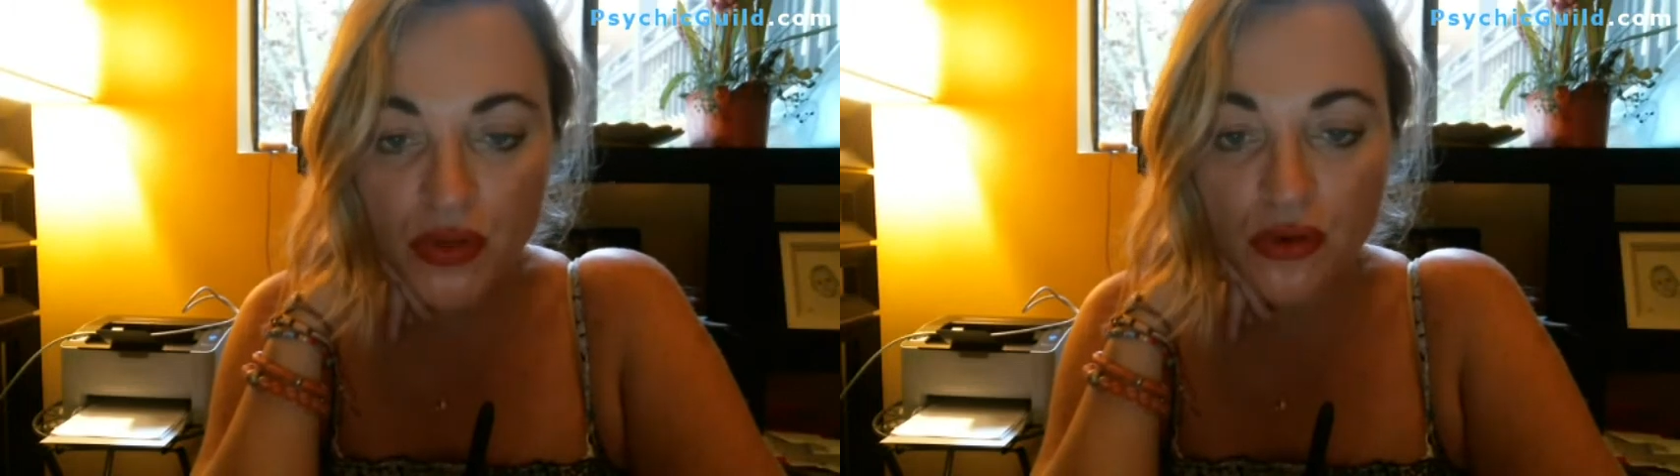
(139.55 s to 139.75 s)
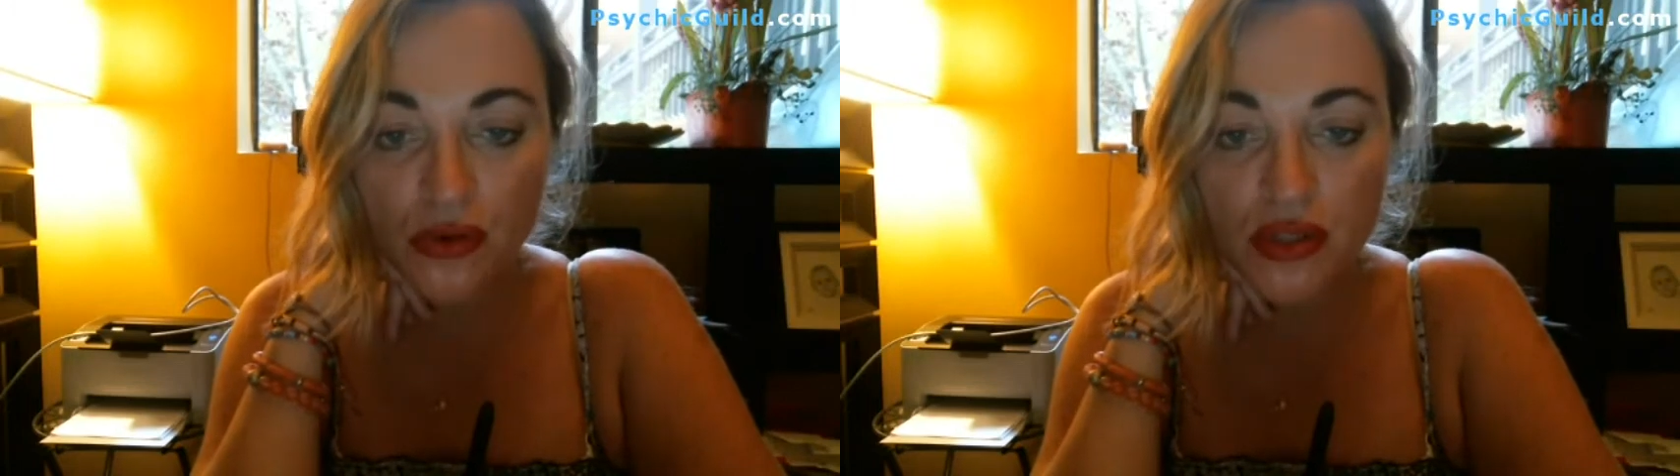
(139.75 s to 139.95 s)

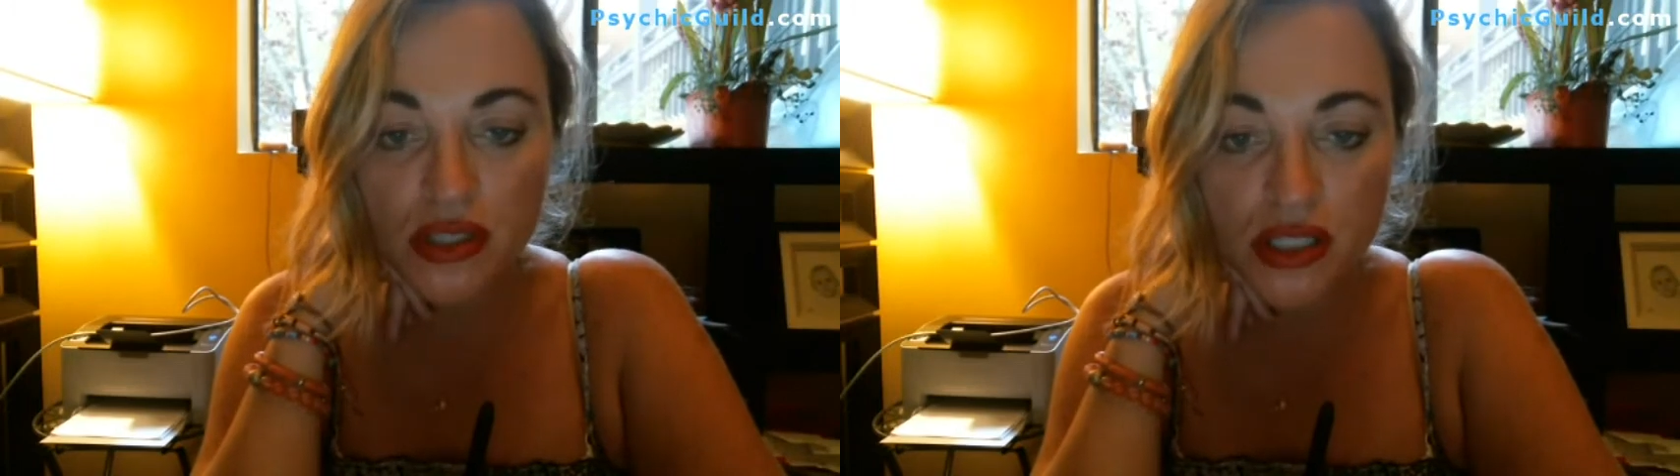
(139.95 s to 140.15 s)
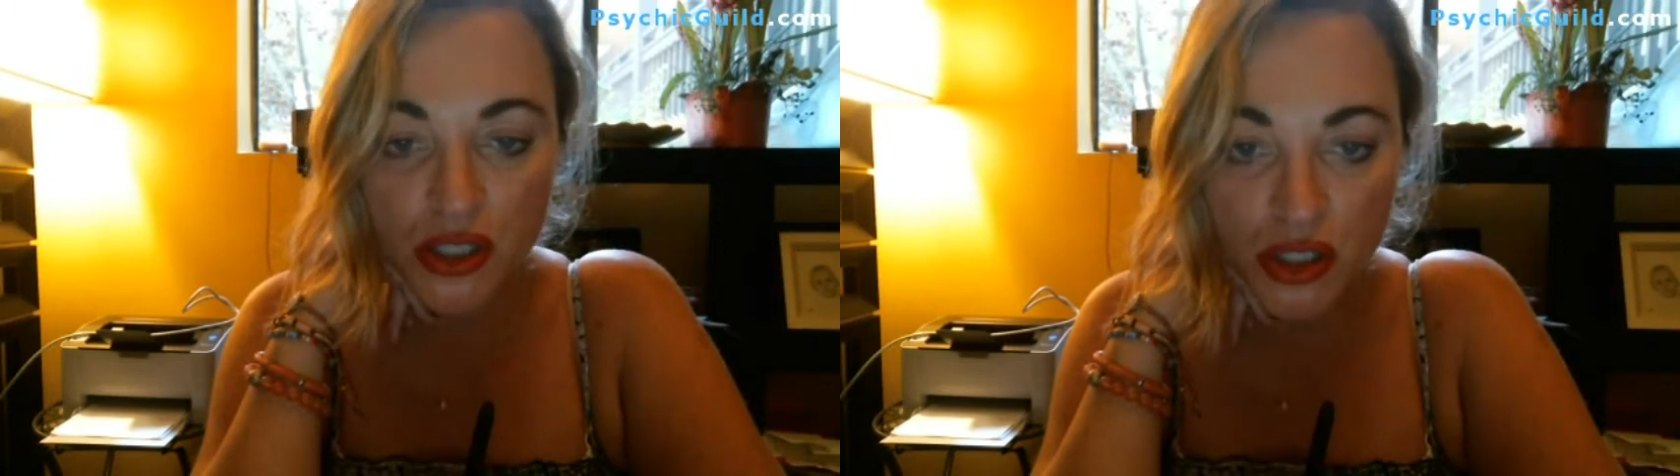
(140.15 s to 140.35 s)
or the
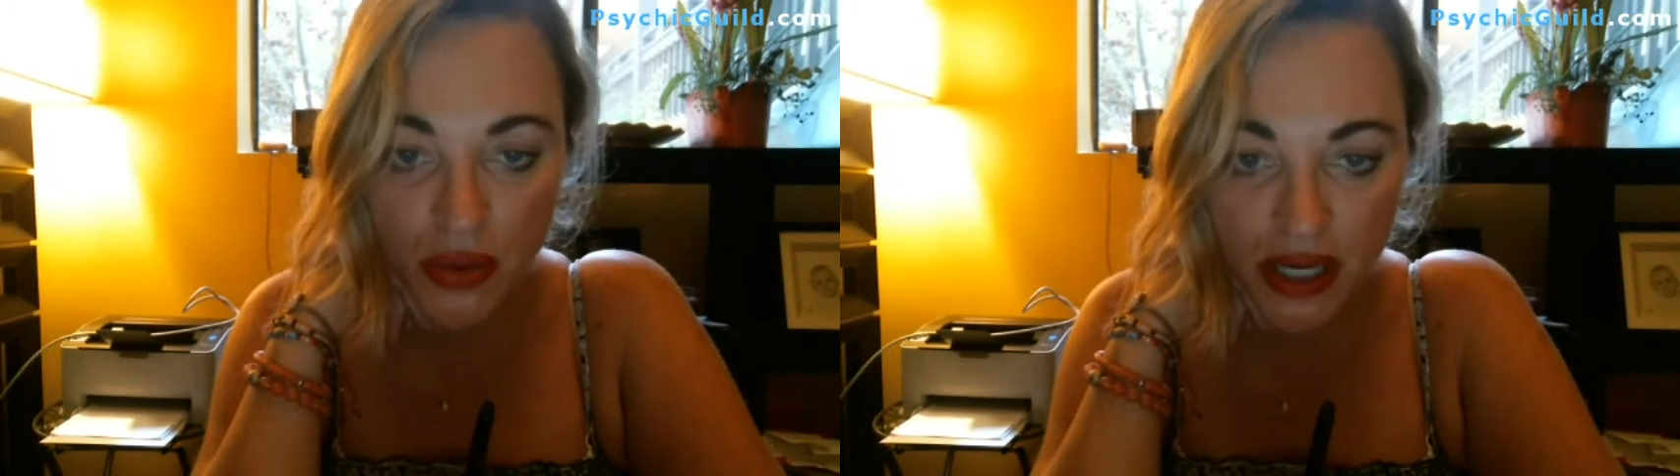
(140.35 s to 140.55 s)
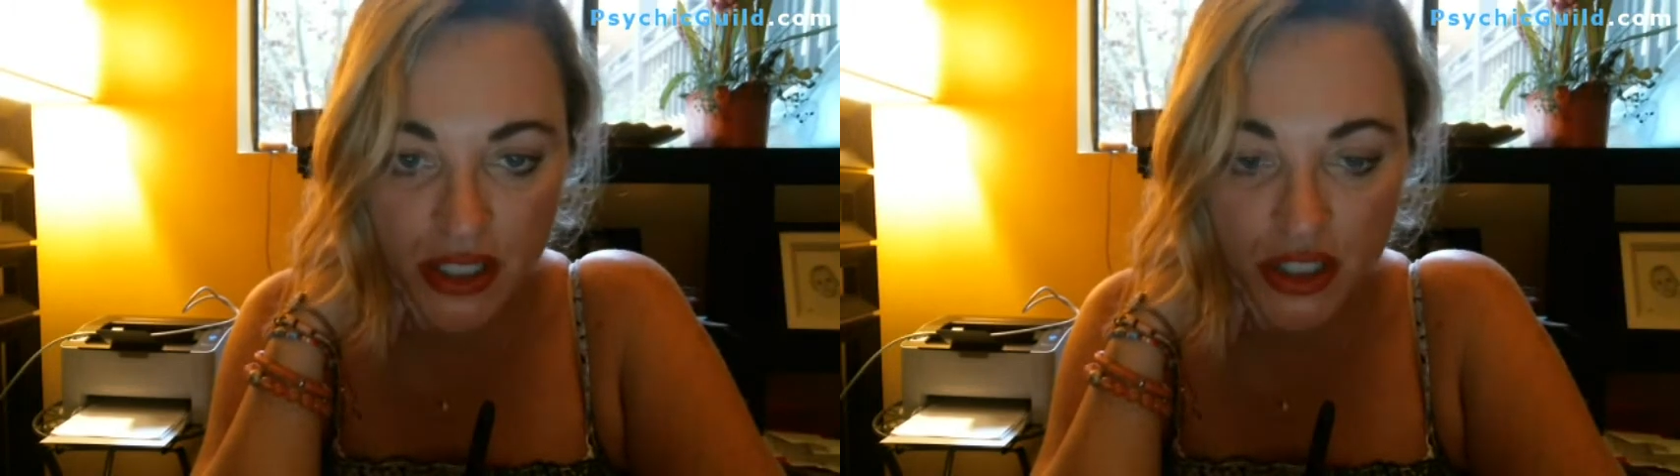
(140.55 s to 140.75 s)

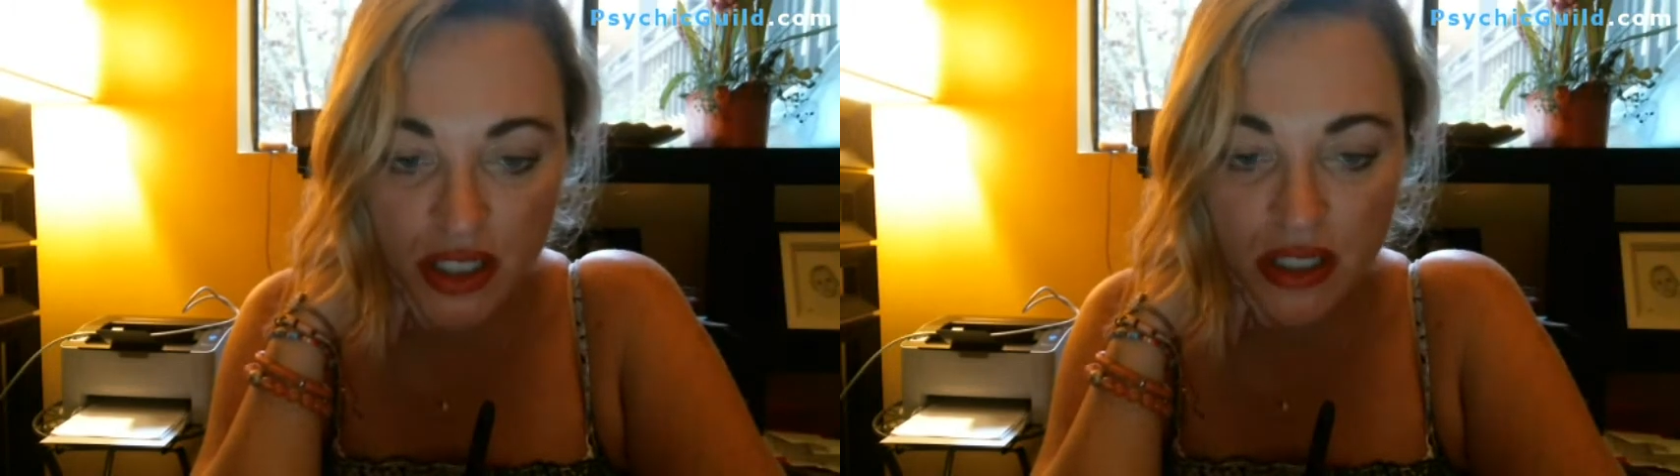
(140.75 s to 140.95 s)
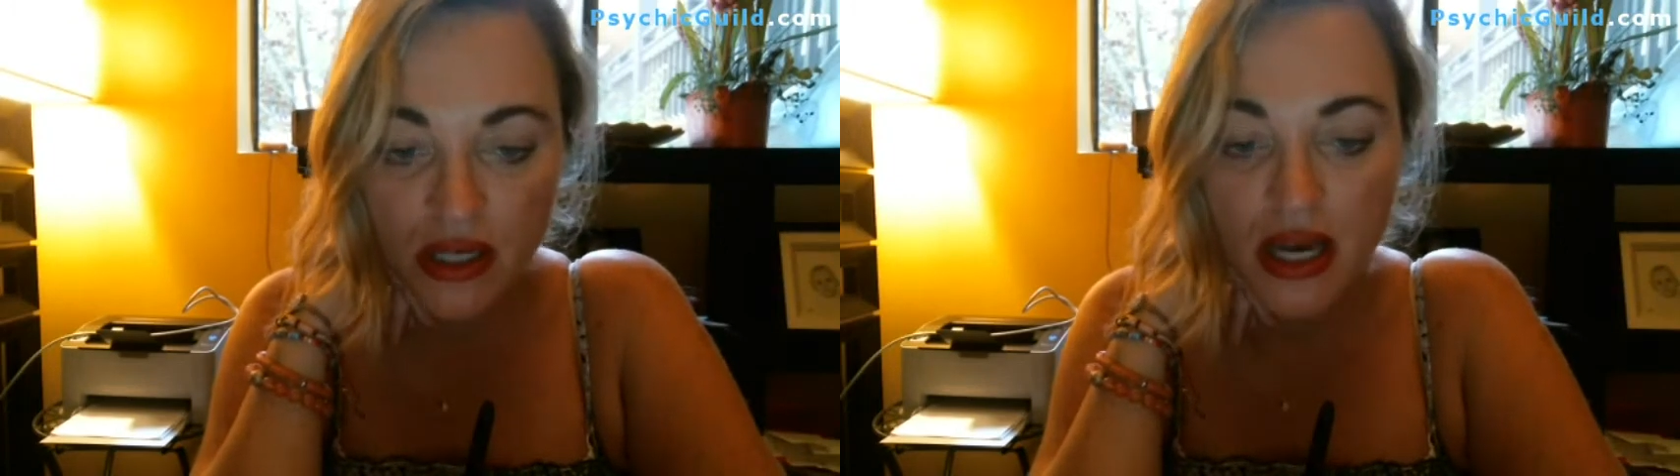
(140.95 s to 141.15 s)

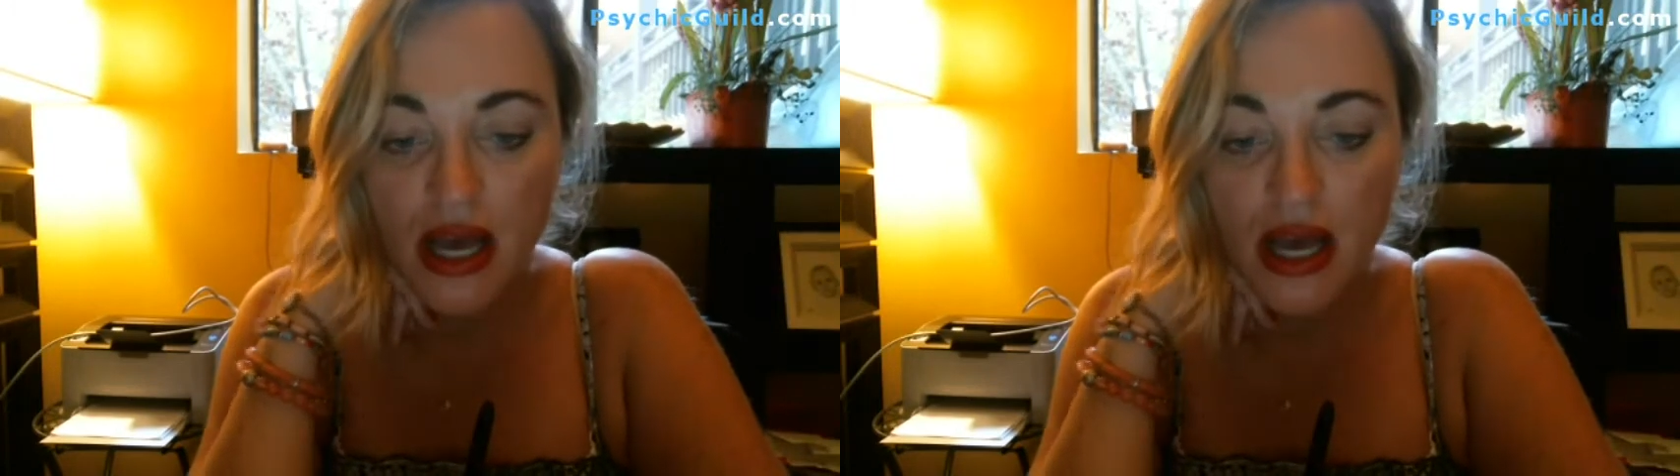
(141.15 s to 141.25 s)
situation,